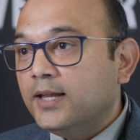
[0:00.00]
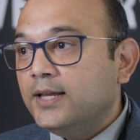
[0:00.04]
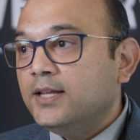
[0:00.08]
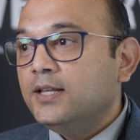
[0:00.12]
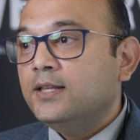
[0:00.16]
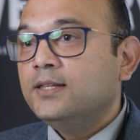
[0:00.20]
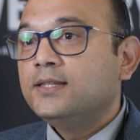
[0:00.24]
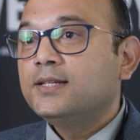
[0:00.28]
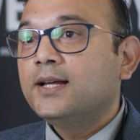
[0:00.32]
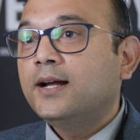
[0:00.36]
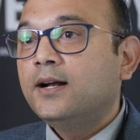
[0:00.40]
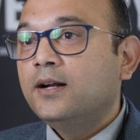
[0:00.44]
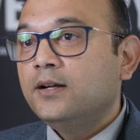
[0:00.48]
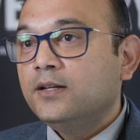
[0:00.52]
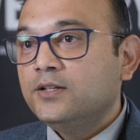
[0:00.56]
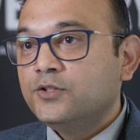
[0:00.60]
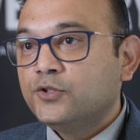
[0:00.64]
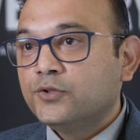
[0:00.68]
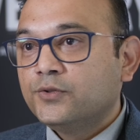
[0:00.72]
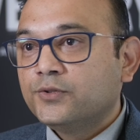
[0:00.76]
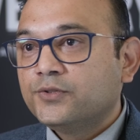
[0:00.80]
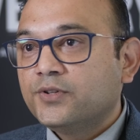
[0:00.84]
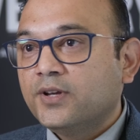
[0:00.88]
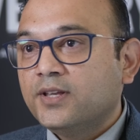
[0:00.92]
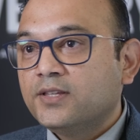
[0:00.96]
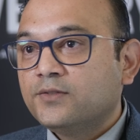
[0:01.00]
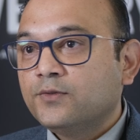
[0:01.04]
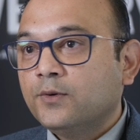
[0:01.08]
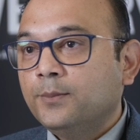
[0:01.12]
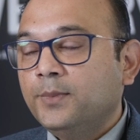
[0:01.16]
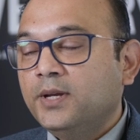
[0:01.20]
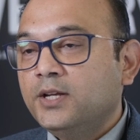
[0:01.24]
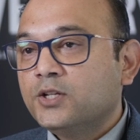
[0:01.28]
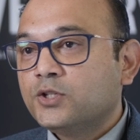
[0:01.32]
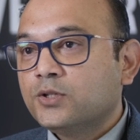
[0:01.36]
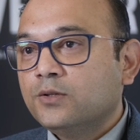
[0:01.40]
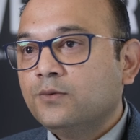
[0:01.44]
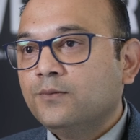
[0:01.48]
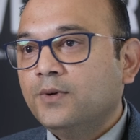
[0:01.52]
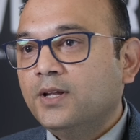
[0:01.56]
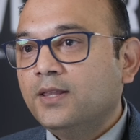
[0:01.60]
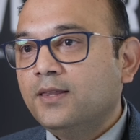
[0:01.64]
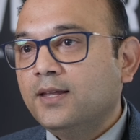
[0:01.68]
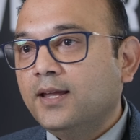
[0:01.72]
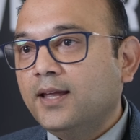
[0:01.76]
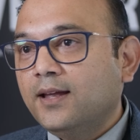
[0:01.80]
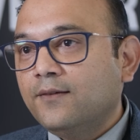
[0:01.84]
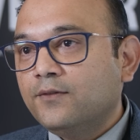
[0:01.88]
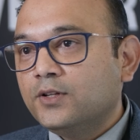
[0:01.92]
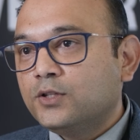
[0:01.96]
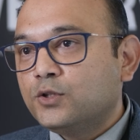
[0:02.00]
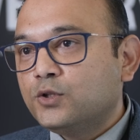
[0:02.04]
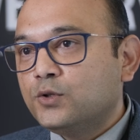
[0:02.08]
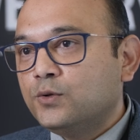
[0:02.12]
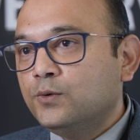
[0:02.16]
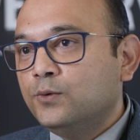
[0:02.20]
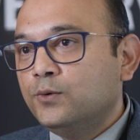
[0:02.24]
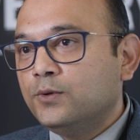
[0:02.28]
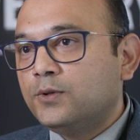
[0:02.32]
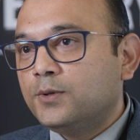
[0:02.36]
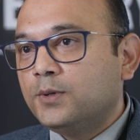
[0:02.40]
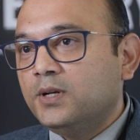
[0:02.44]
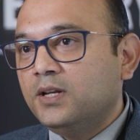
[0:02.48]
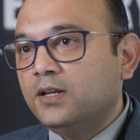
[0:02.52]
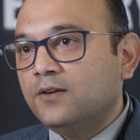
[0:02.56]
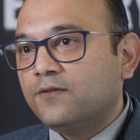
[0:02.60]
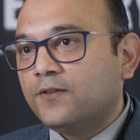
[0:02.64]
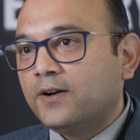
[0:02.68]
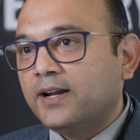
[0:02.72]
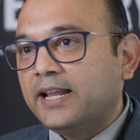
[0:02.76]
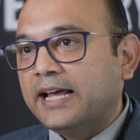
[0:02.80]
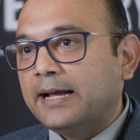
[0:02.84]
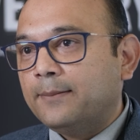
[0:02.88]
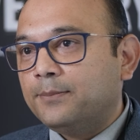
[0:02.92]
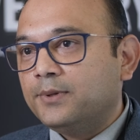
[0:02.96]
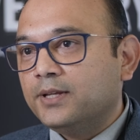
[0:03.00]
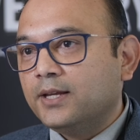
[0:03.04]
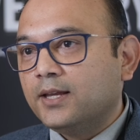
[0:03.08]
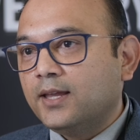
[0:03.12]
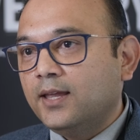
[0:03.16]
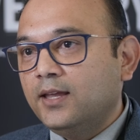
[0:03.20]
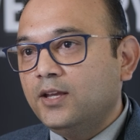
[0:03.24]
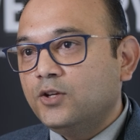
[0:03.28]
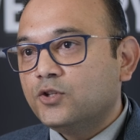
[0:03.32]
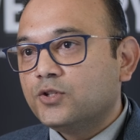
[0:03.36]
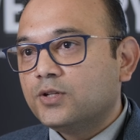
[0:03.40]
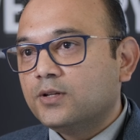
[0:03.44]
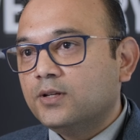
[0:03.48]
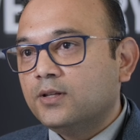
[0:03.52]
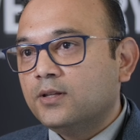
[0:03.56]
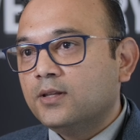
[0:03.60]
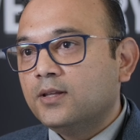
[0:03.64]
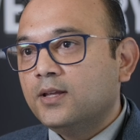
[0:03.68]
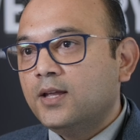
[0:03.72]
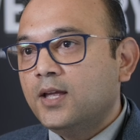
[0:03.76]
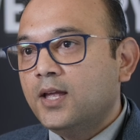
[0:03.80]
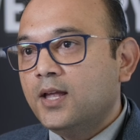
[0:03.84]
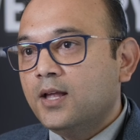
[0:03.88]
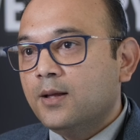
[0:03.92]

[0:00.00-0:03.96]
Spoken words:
entire digital transformation where they have a 2 or 3 different application,